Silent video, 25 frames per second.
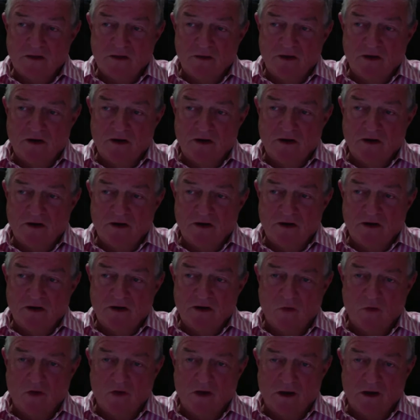So the Marriage
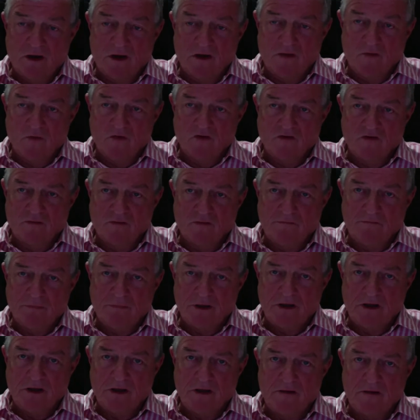Encounter weekend was a
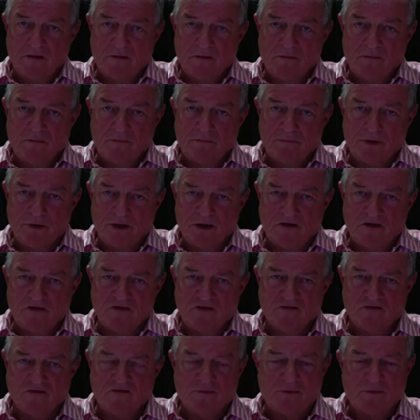big, big
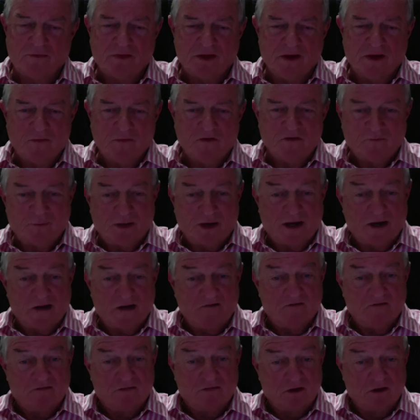shift, but that was part
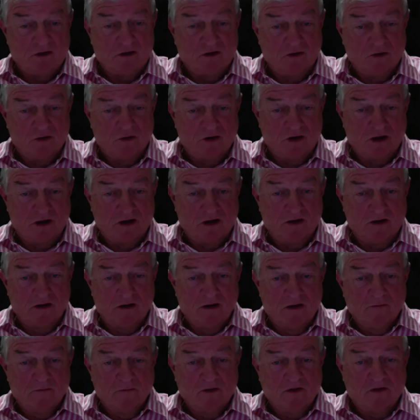of the learning,
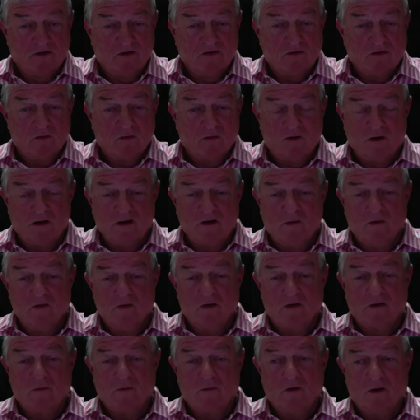because what I
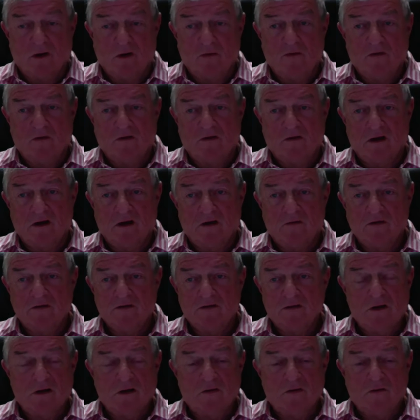worked out
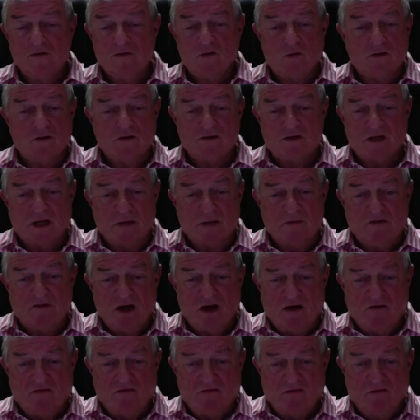was all the same
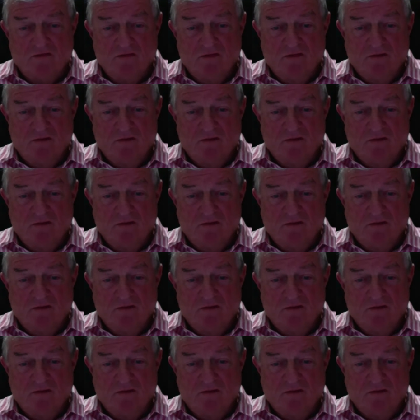stuff.